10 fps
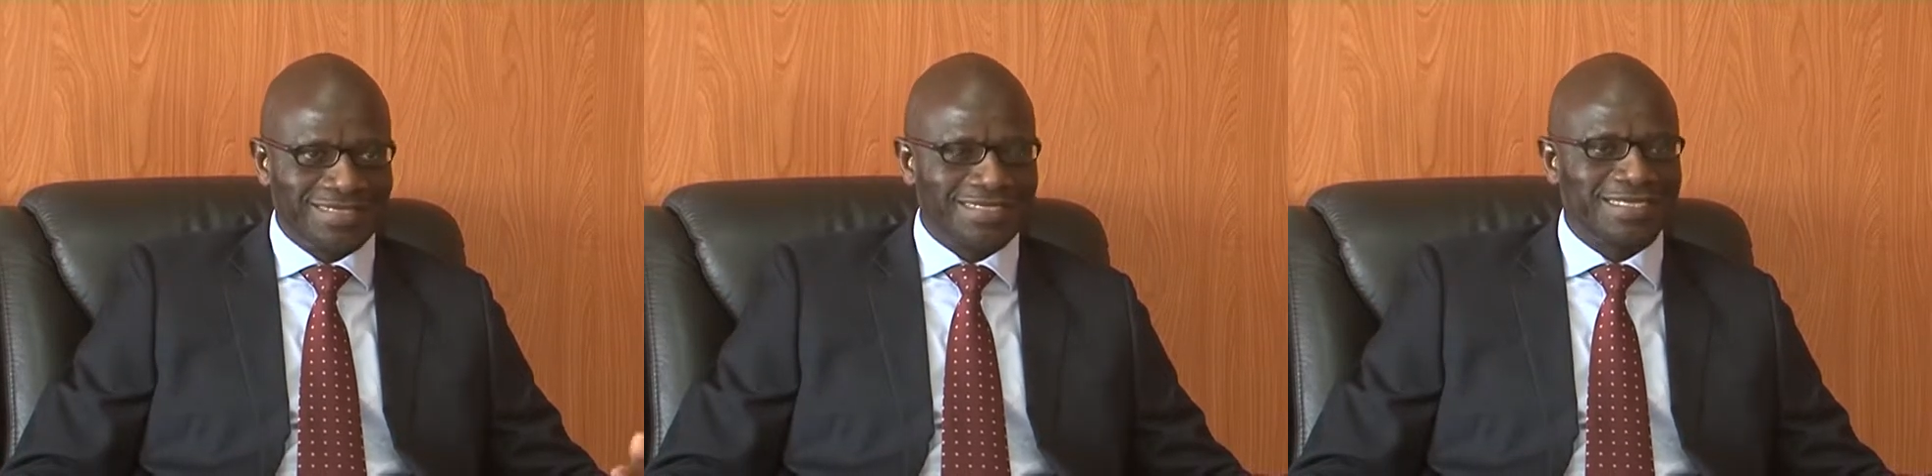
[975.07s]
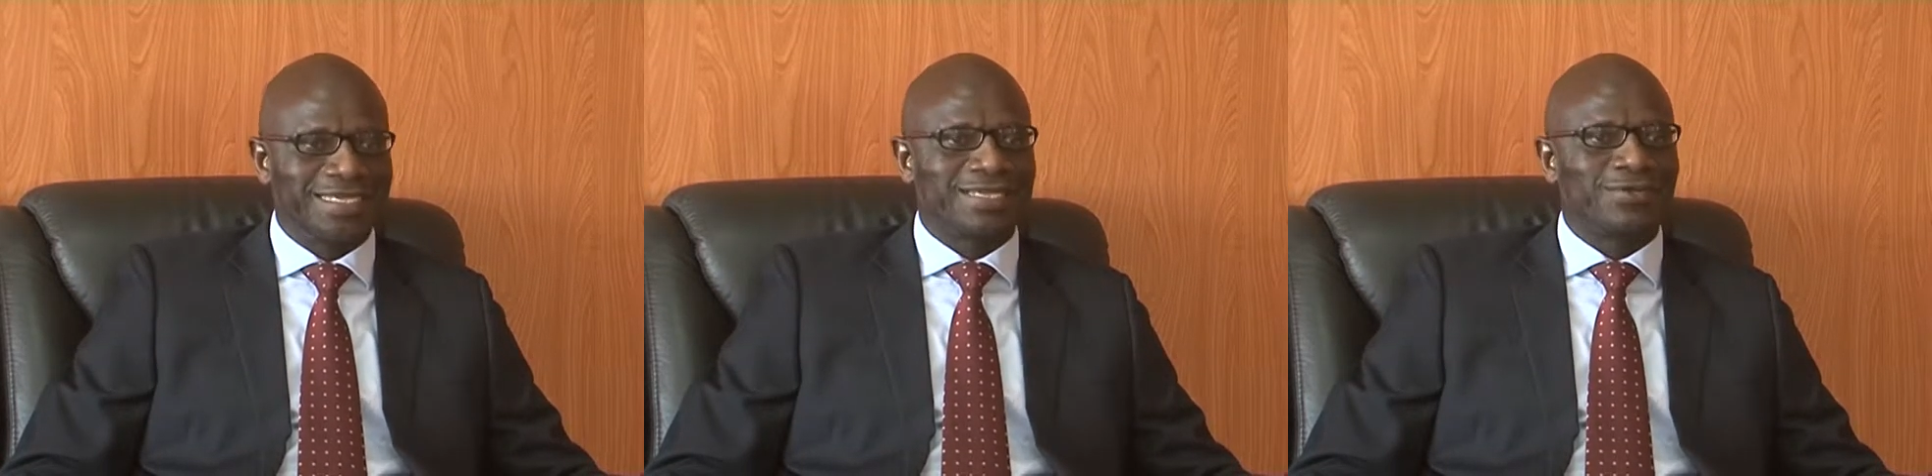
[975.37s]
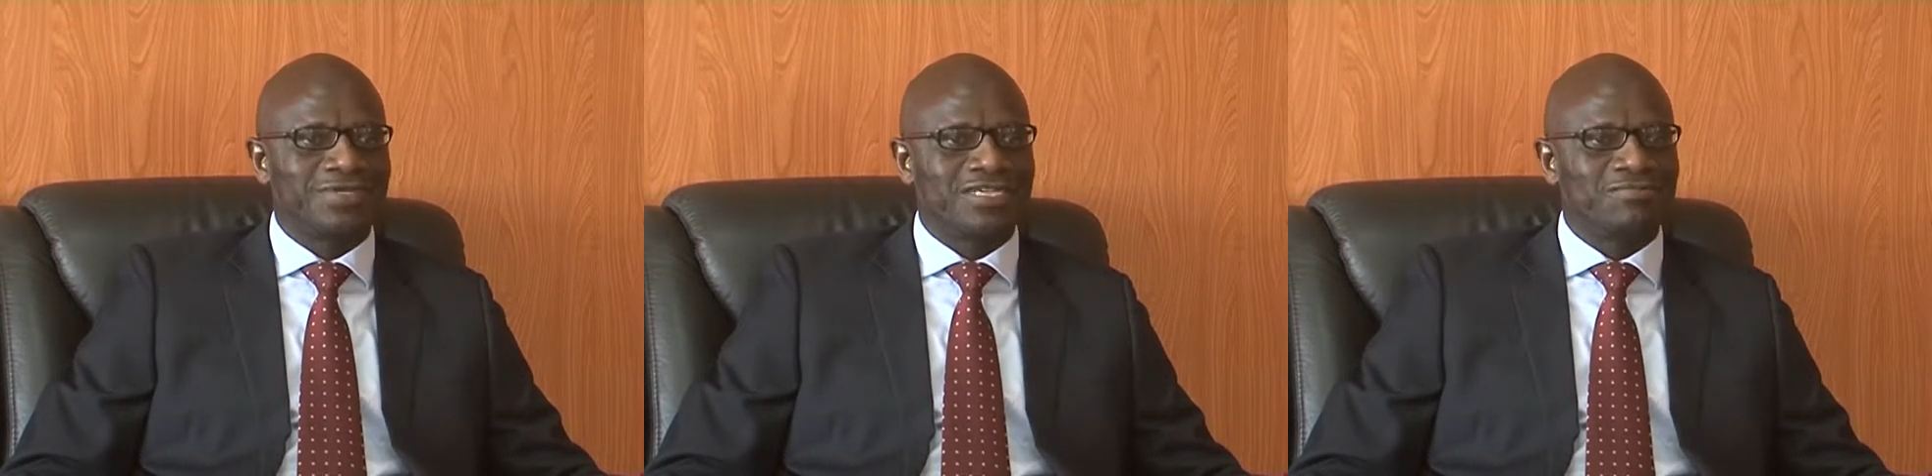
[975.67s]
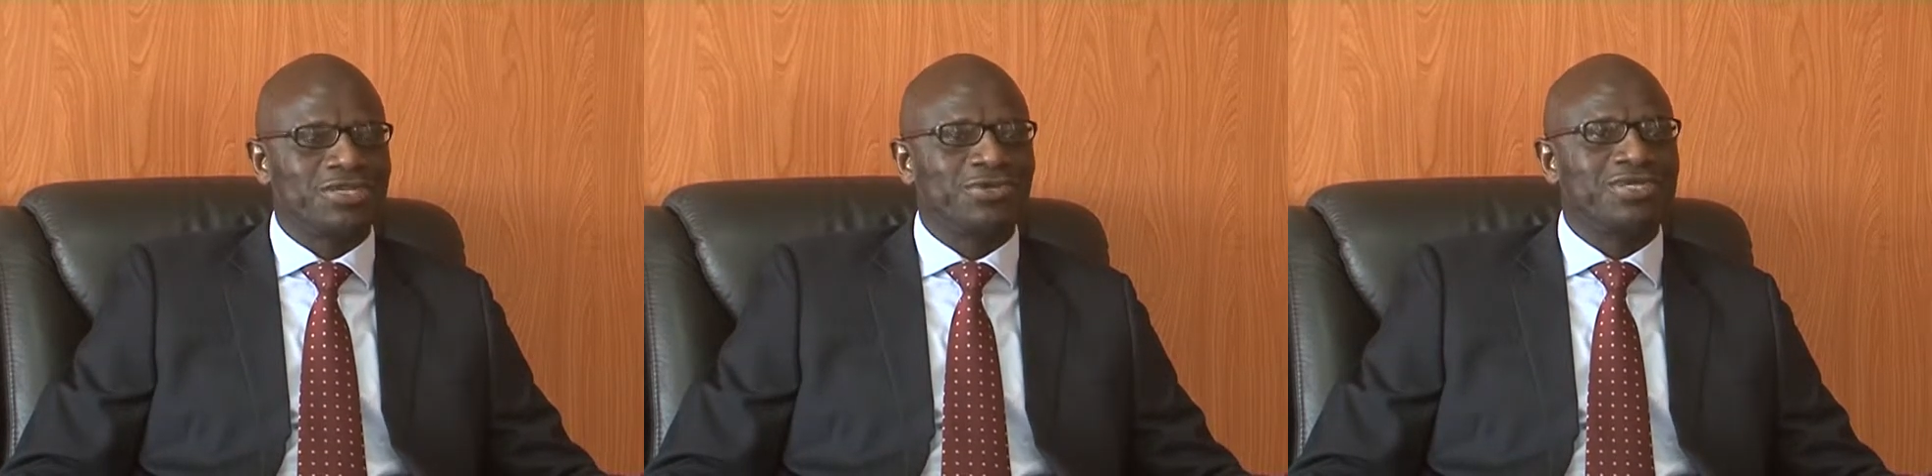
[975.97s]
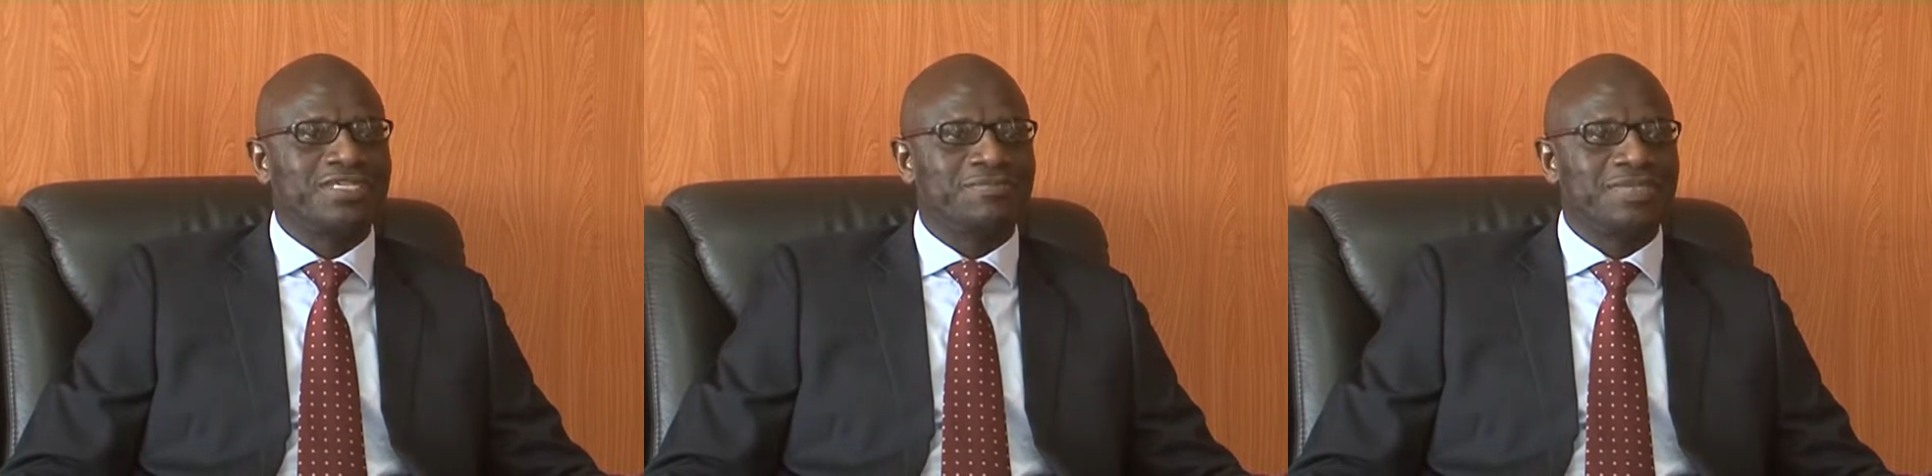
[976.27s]
It's a technical term, but
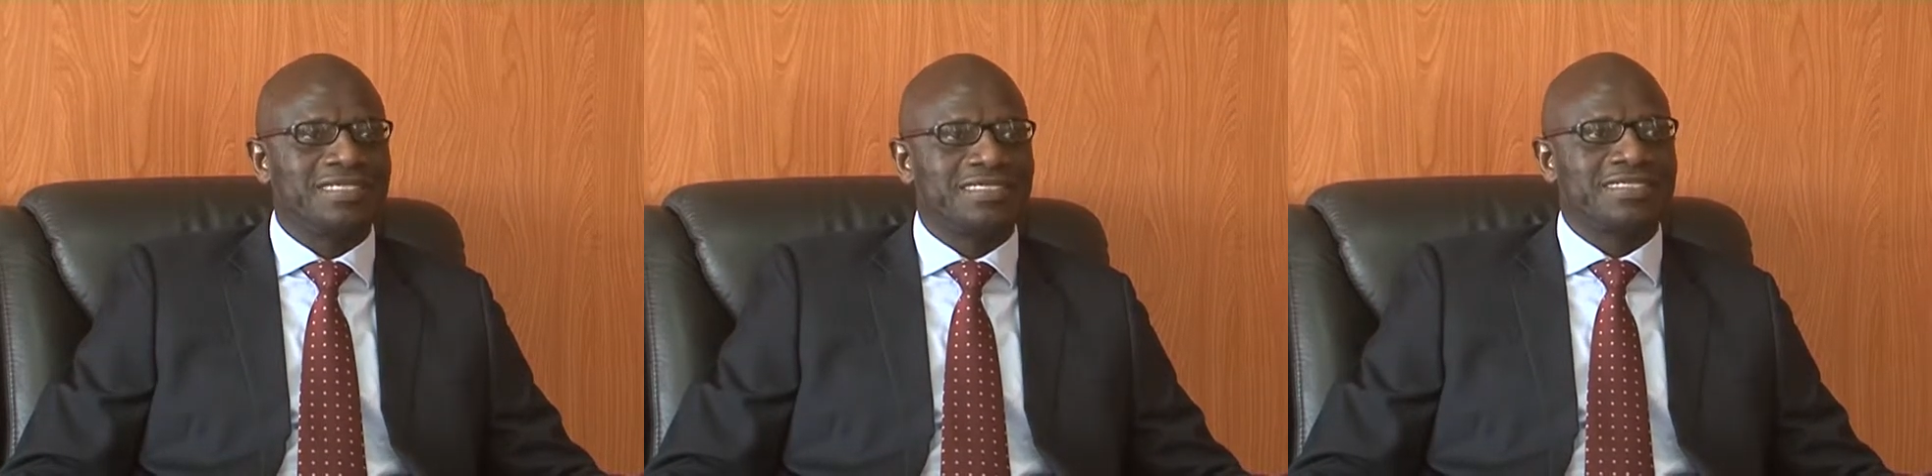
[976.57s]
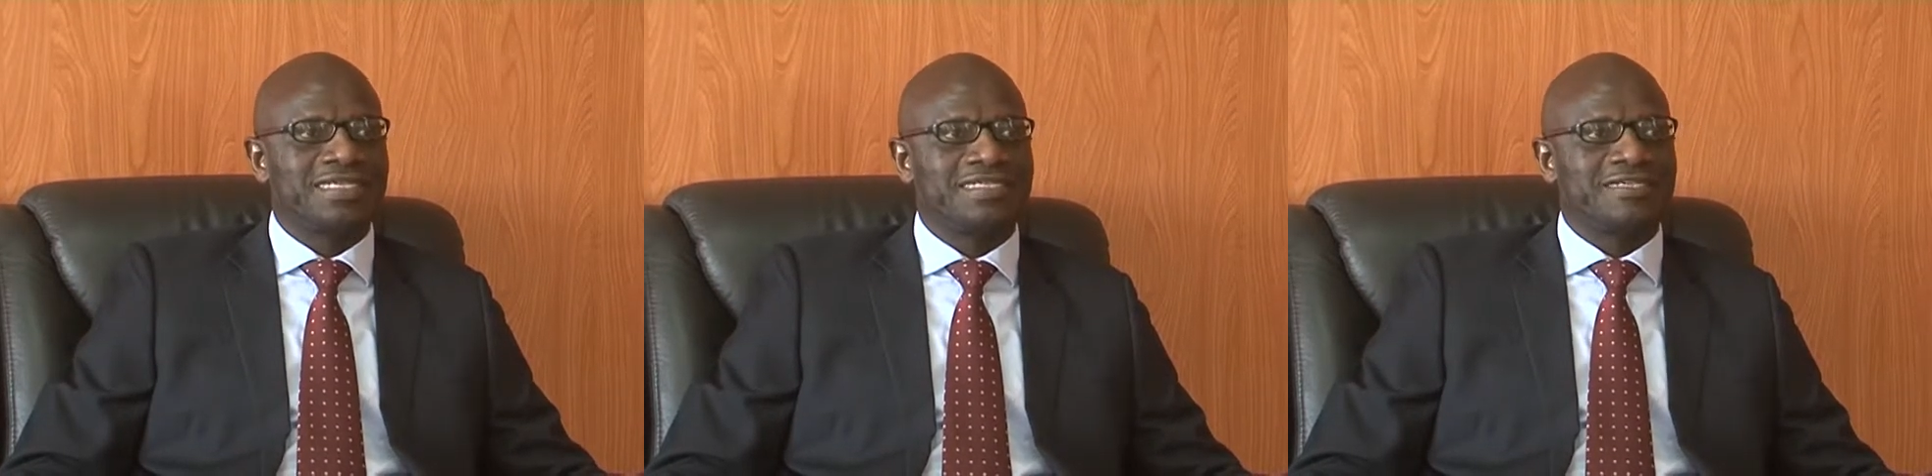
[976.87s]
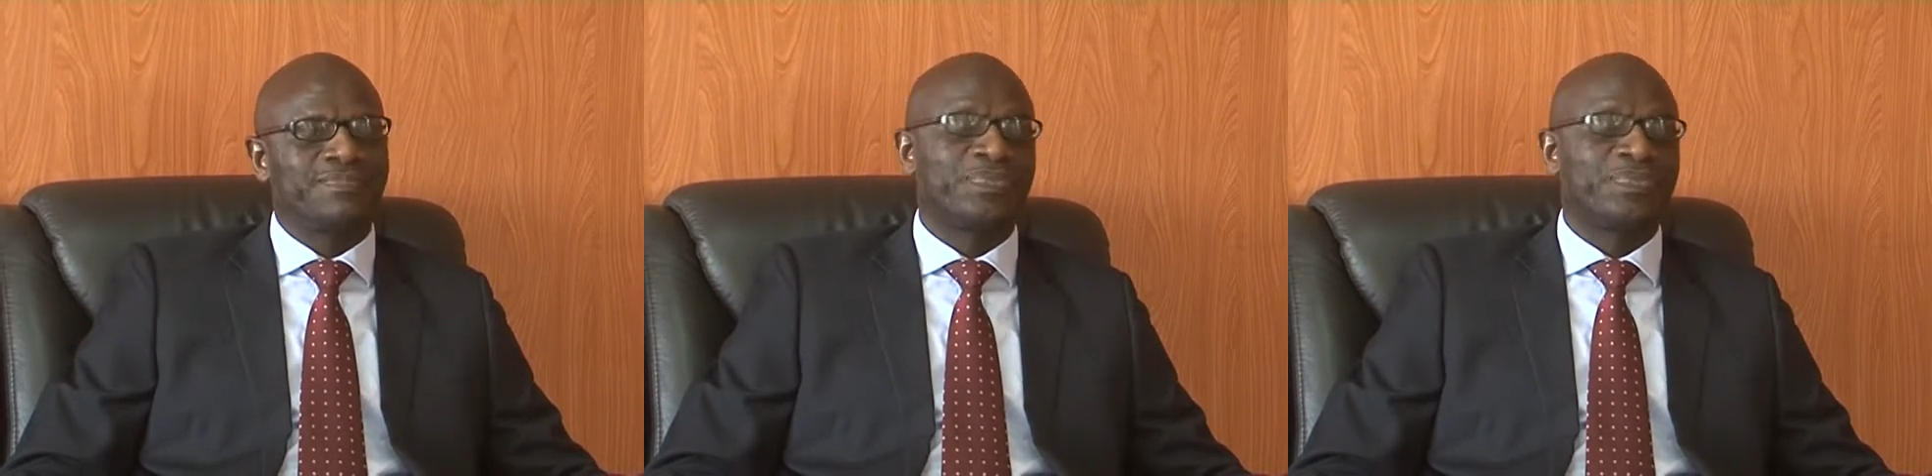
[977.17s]
all it means is that